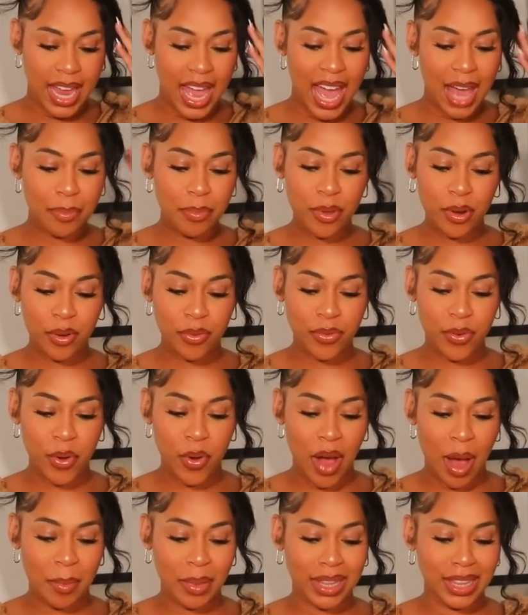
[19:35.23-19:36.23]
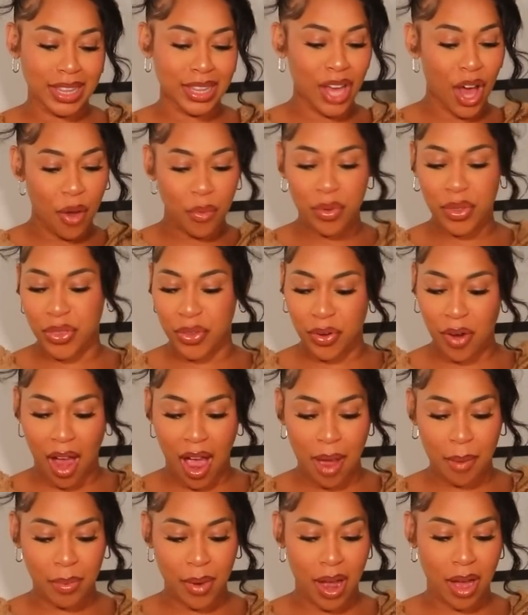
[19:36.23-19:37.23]
Hey beautiful, I'm in love with your
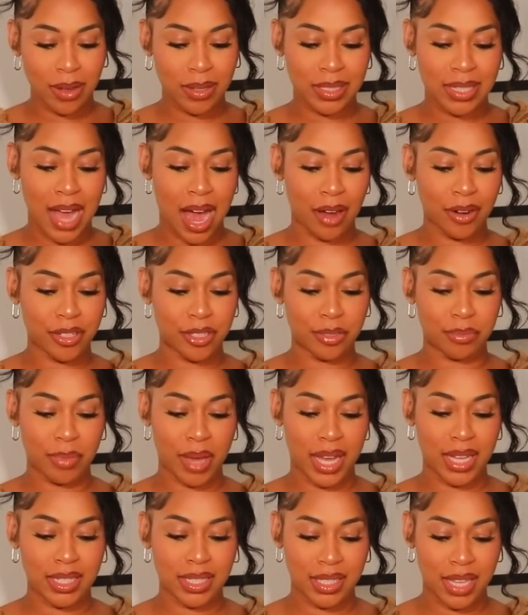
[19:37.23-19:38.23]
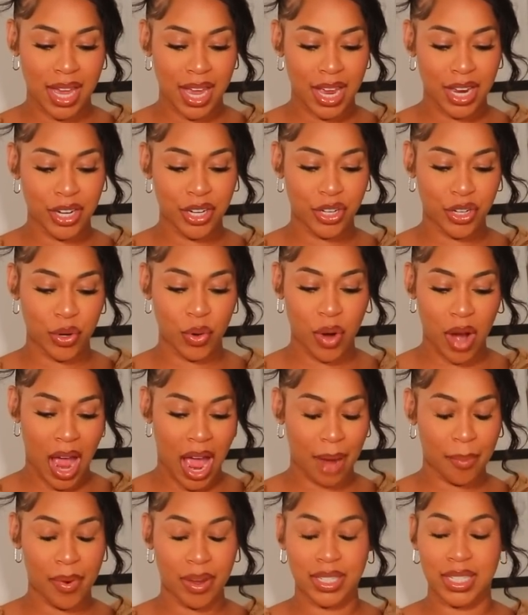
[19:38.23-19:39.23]
eyebrows. How did you maintain your
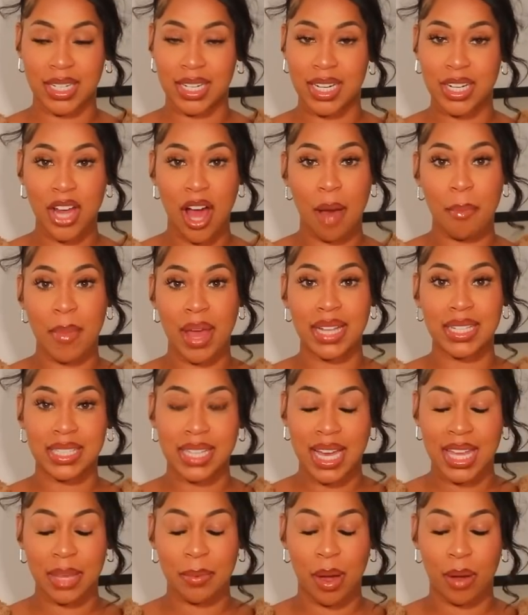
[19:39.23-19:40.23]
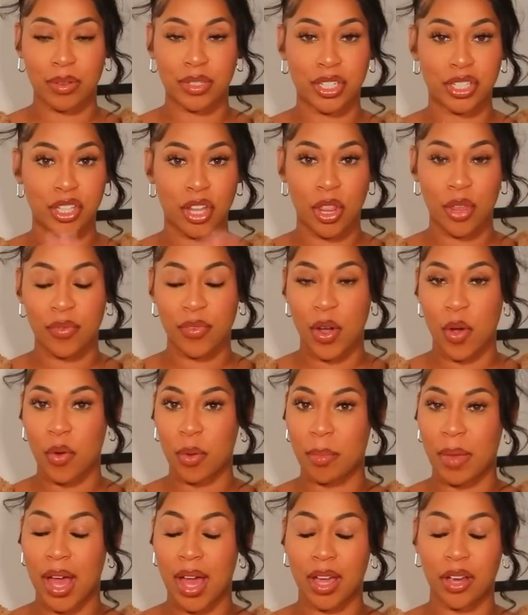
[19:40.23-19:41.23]
eyebrows? I did not maintain them. I was just on the phone
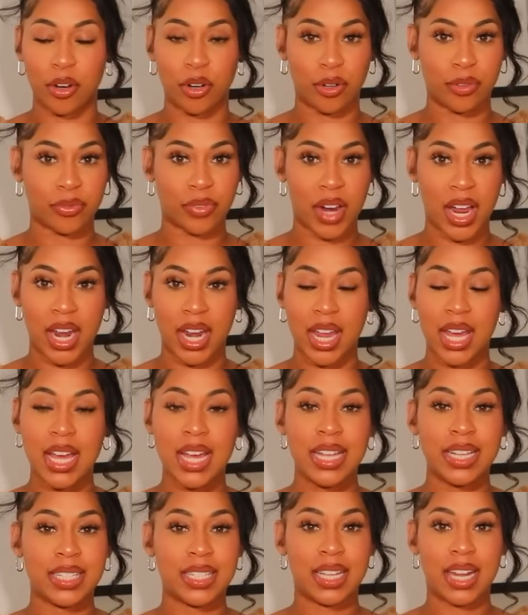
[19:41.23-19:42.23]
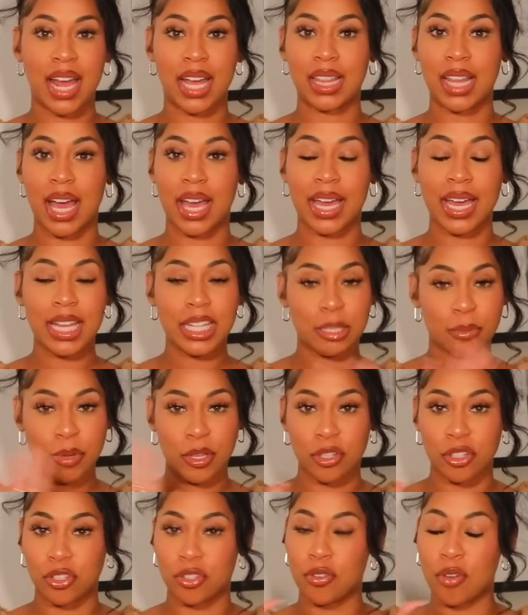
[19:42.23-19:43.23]
with my girlfriend today. Like, it's
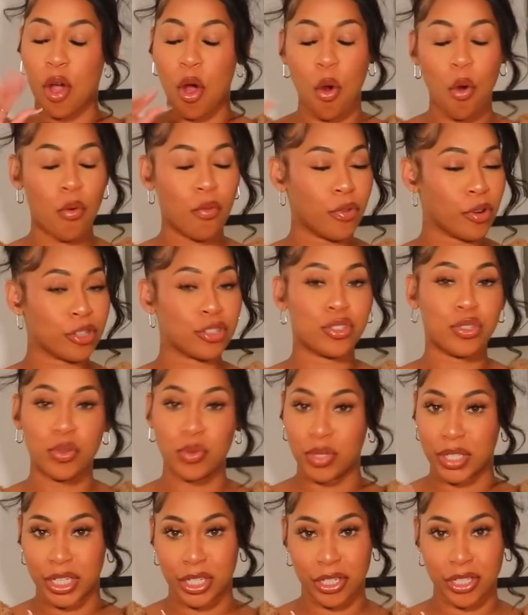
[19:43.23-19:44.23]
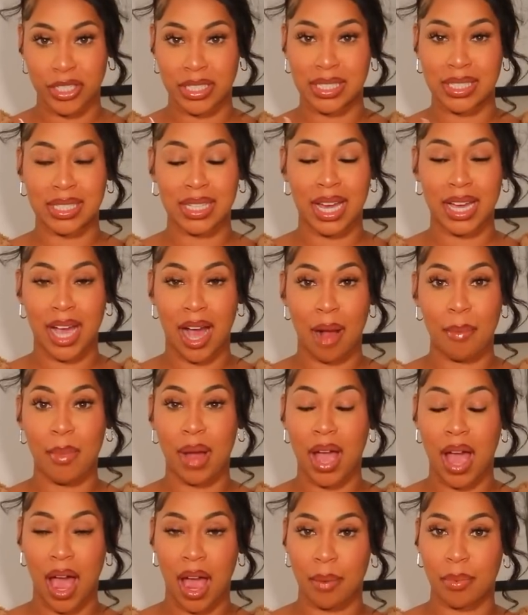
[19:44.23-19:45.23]
been over 2 years since I got
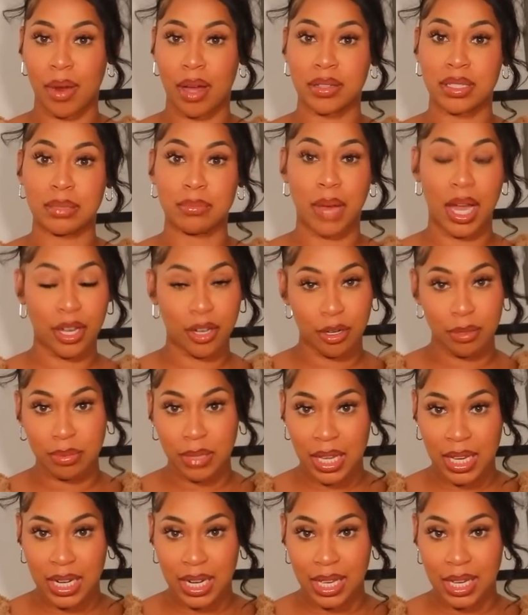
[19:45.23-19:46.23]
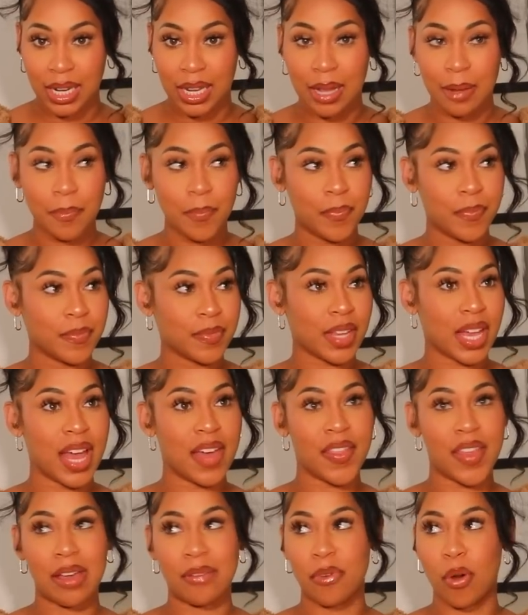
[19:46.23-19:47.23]
my eyebrows microbladed,
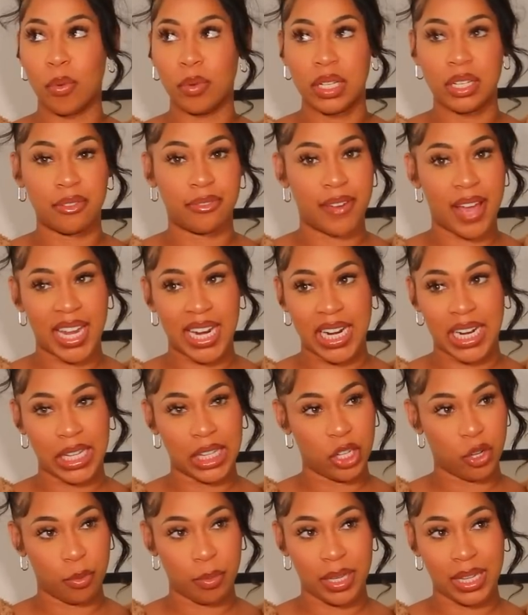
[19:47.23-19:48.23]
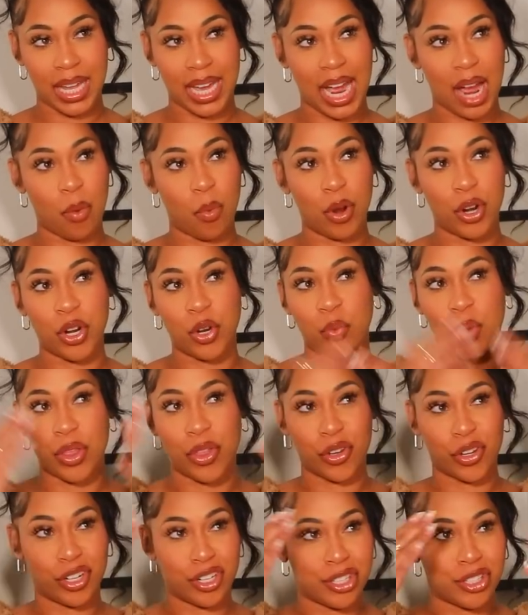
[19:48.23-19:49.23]
and they've only faded a little bit. Like, I wonder
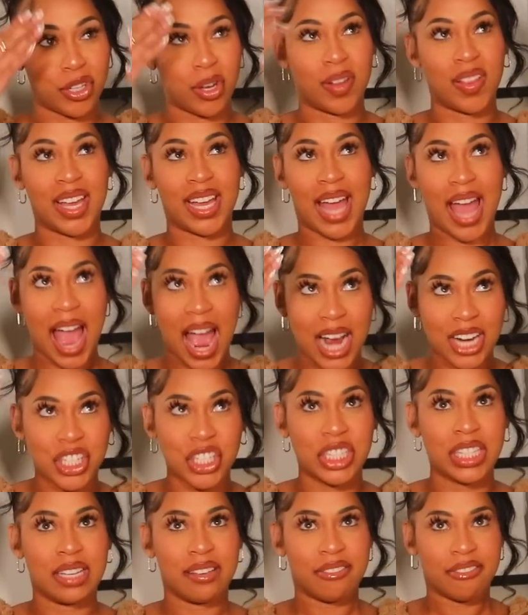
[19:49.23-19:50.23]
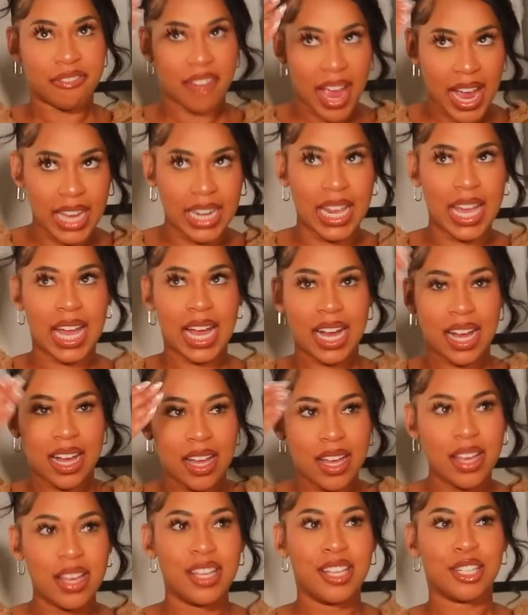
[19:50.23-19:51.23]
when they're gonna start like actually
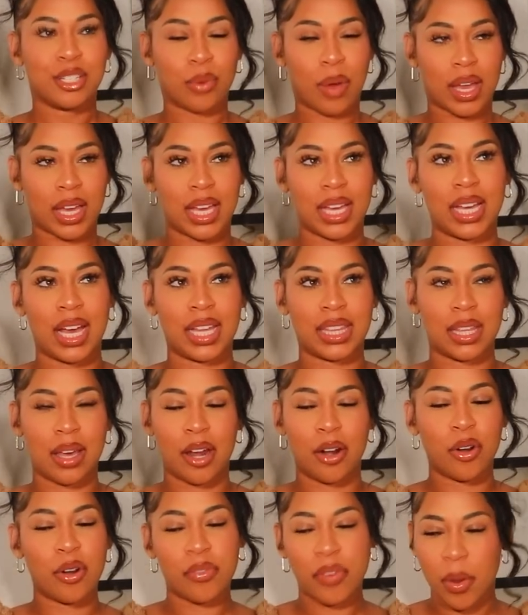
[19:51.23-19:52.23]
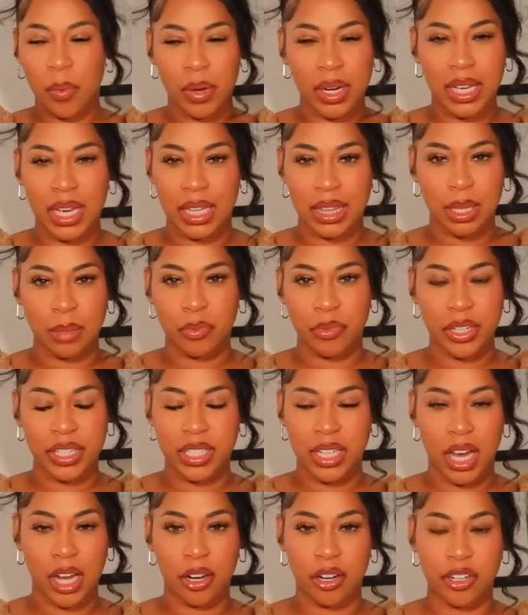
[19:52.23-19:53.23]
fading so I can get them. I don't know if I want to get them
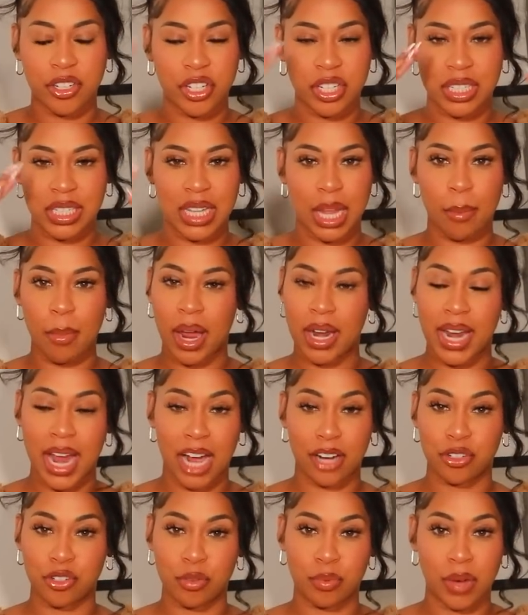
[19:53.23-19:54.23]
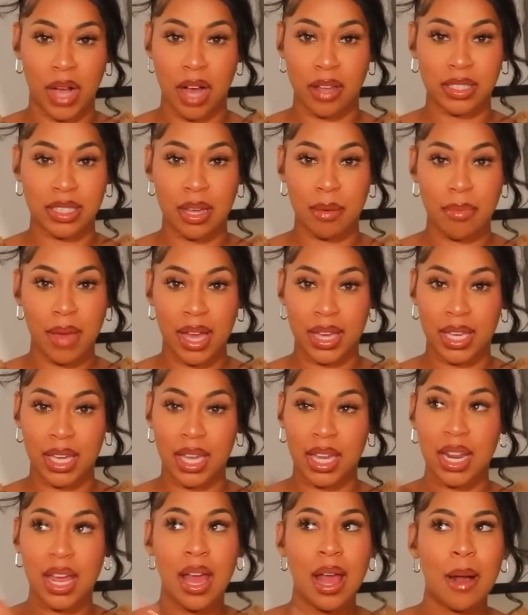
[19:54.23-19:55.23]
redone or just let my natural brows come back
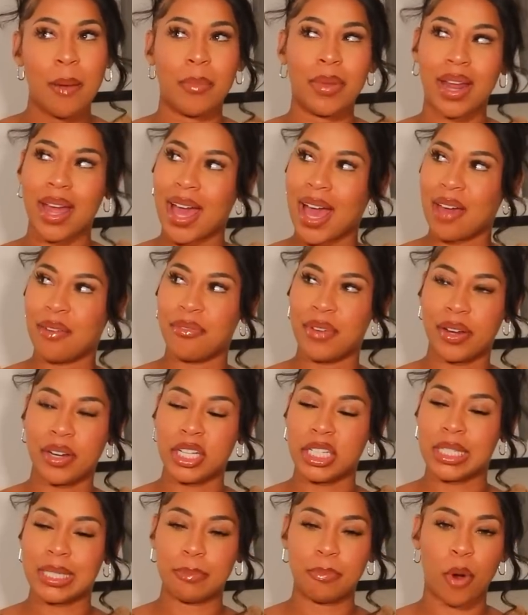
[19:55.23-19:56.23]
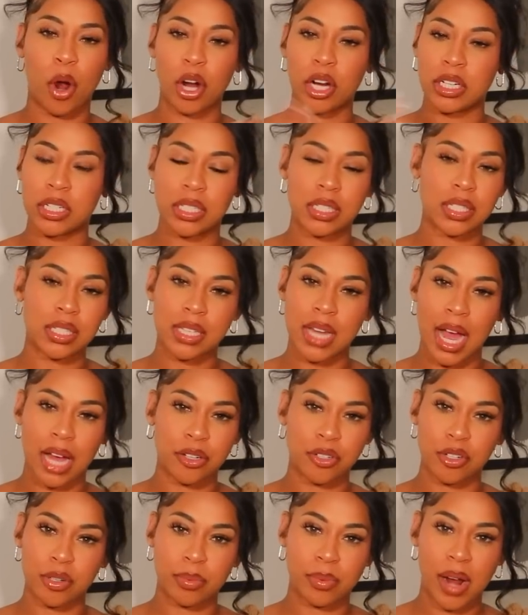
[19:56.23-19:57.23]
in, but I had very sparse
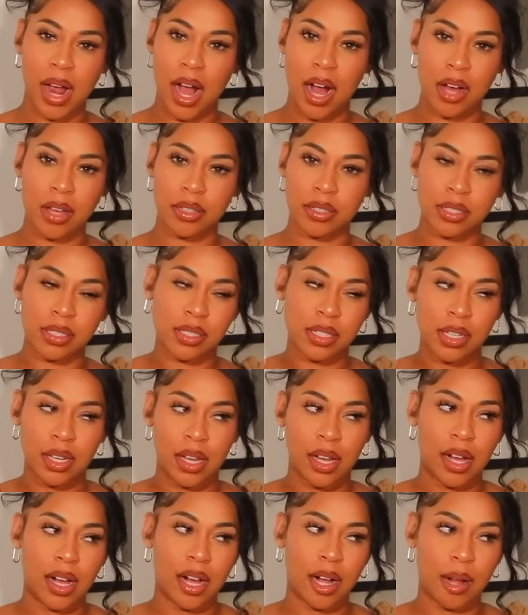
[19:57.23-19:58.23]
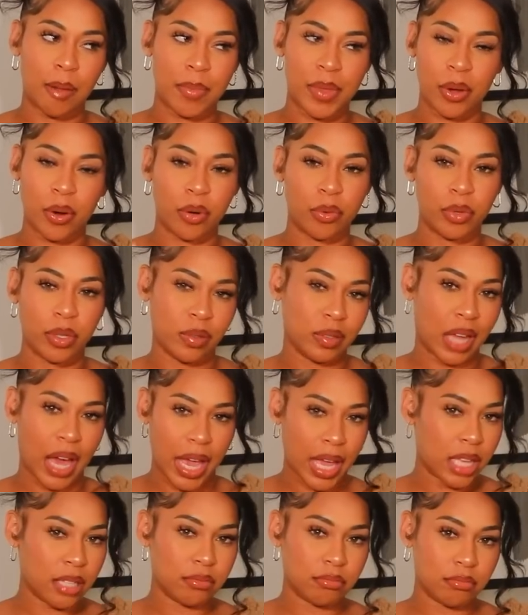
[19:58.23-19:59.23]
natural brows. They were real
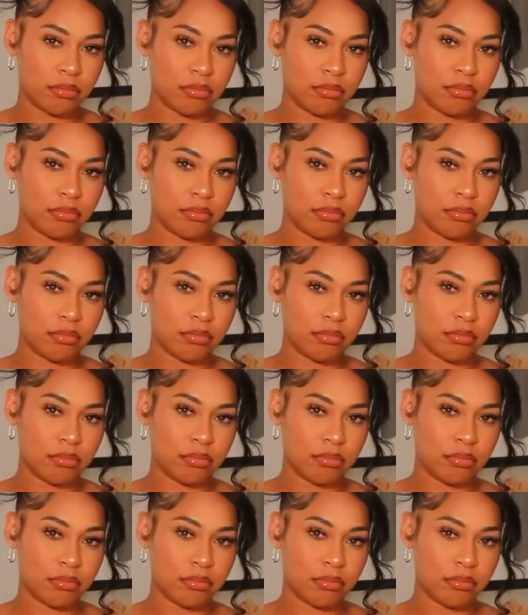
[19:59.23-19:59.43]
light.